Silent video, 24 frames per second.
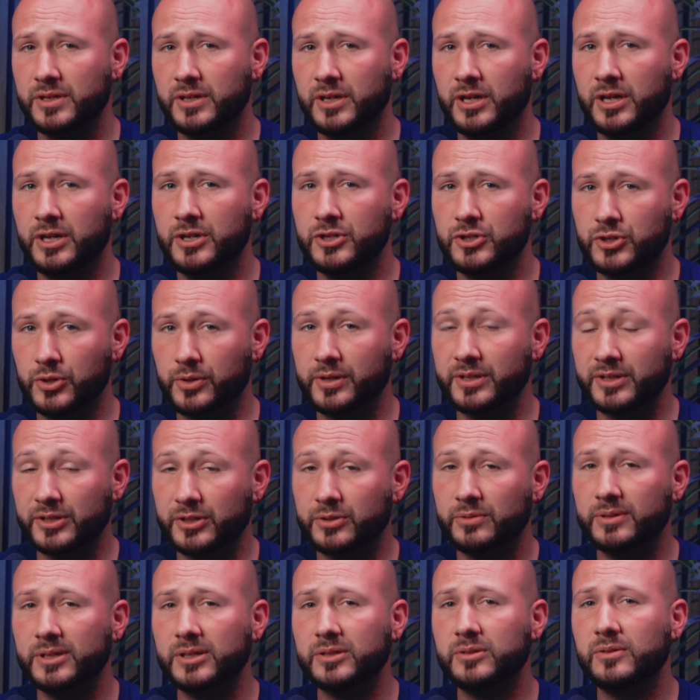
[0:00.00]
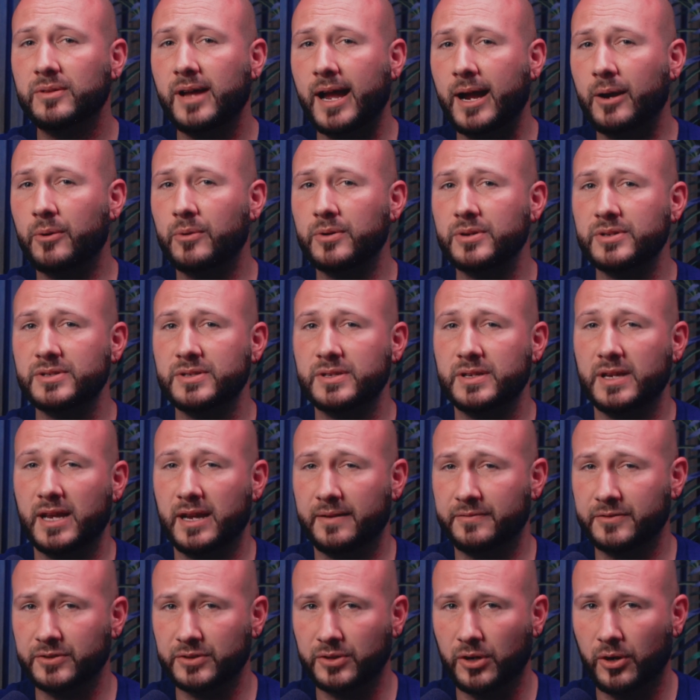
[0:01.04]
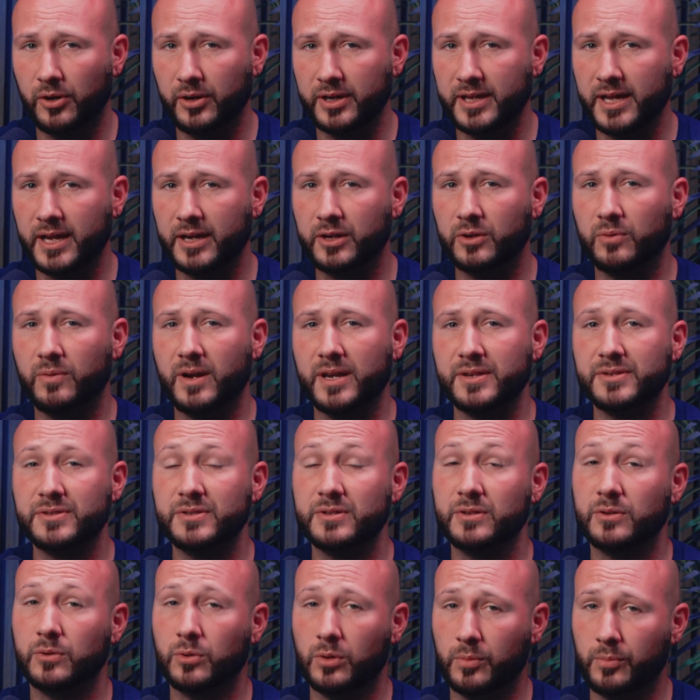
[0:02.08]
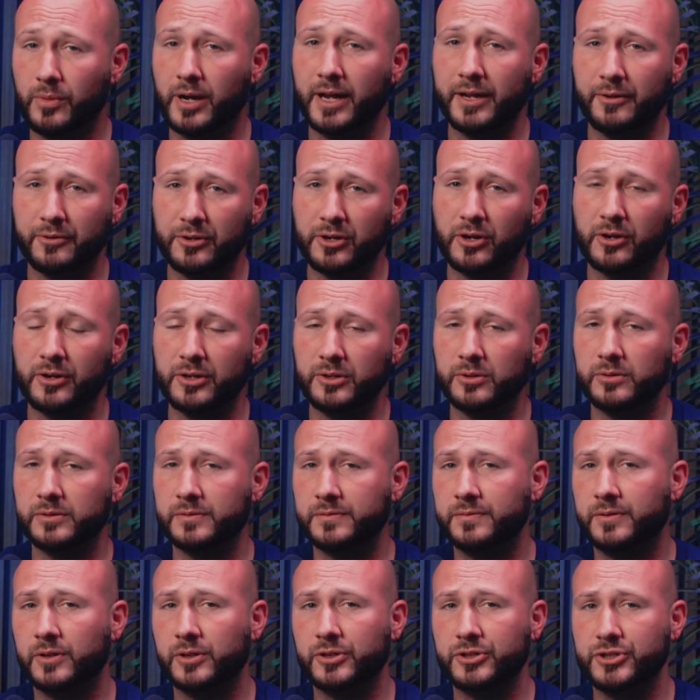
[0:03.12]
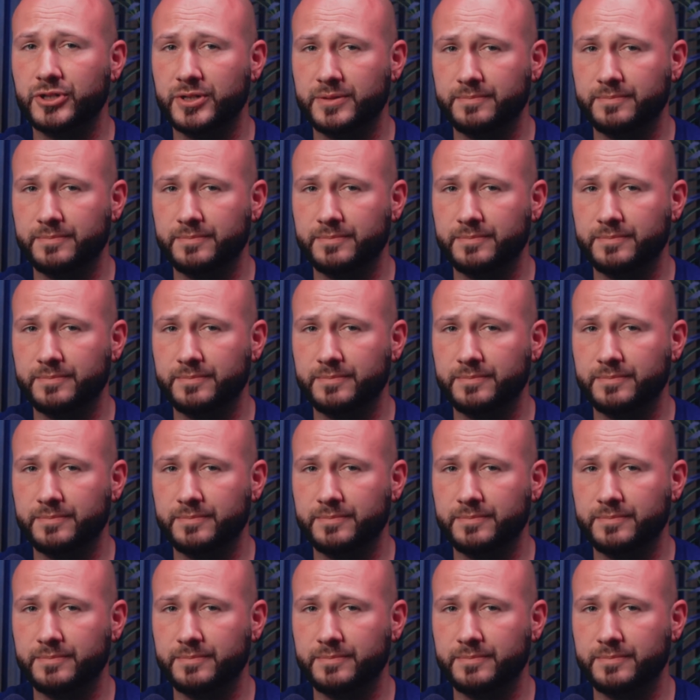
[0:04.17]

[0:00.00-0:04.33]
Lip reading: during the critical hours after cardiac arrest or myocardial infarction.